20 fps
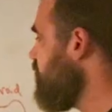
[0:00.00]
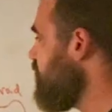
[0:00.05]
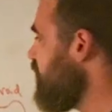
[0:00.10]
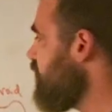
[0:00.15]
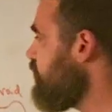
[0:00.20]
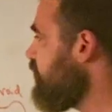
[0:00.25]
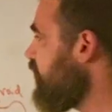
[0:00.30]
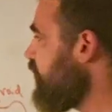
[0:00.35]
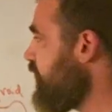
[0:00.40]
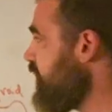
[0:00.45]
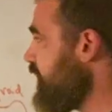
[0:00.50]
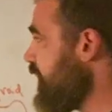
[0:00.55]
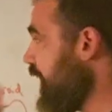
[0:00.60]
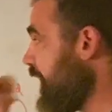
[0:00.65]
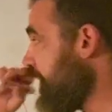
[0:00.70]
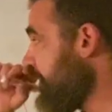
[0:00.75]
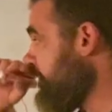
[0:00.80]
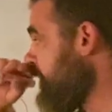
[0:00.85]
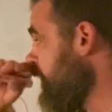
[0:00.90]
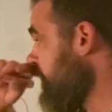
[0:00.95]
and T3 are going to
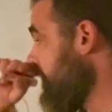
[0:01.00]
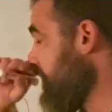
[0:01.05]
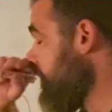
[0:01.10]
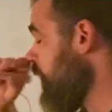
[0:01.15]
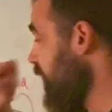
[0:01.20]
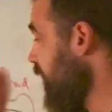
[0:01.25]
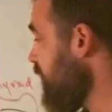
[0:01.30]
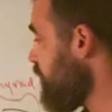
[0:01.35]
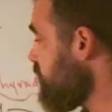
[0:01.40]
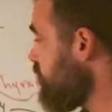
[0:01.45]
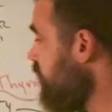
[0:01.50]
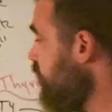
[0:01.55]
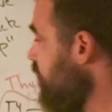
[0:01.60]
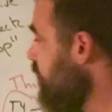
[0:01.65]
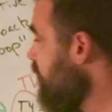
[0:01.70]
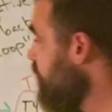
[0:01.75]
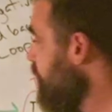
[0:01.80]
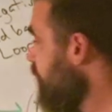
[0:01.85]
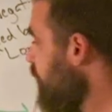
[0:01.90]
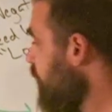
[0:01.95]
negatively feedback. So
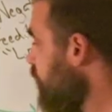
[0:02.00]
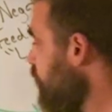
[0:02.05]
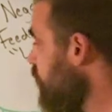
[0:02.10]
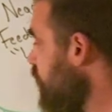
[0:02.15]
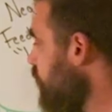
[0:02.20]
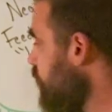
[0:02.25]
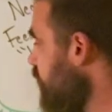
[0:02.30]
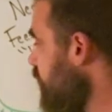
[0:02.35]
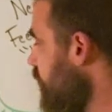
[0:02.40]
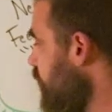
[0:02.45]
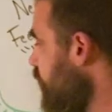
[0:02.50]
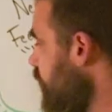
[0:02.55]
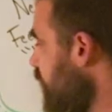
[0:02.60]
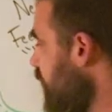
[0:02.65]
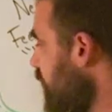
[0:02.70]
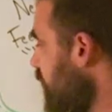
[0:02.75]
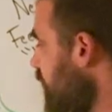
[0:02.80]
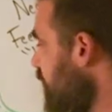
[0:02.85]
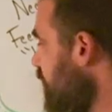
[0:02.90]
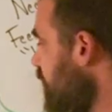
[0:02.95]
we're gonna put a
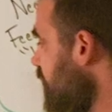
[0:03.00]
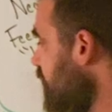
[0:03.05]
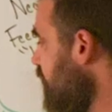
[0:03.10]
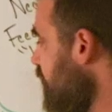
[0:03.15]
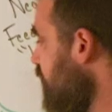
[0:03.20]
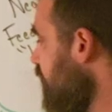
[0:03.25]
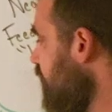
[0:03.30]
big